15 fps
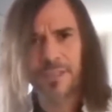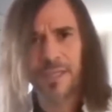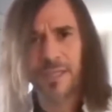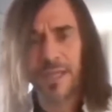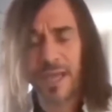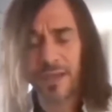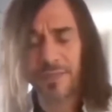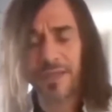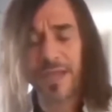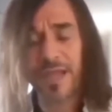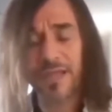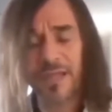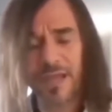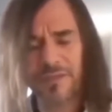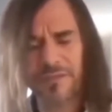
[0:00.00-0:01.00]
And how
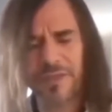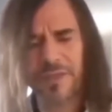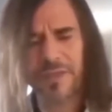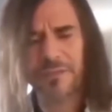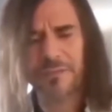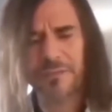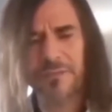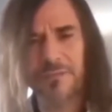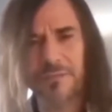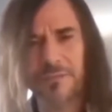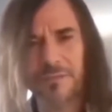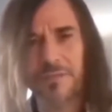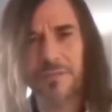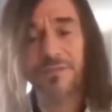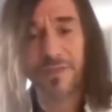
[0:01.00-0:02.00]
they are
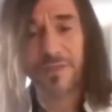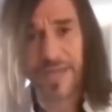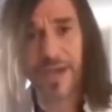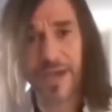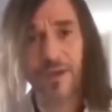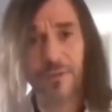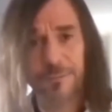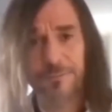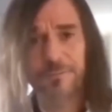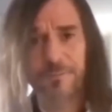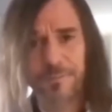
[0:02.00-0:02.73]
laughing for now.